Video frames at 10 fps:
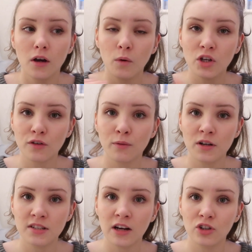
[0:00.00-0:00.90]
once you've
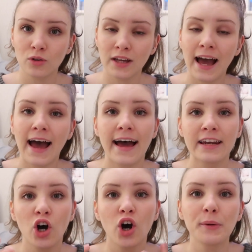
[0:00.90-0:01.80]
worked out you
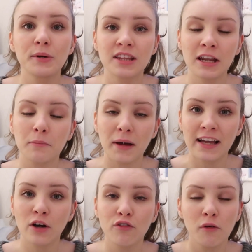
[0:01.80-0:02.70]
can, I would then
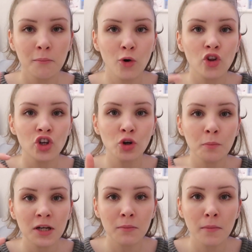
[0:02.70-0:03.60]
pay off more than your
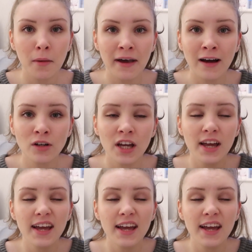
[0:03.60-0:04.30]
minimum amount.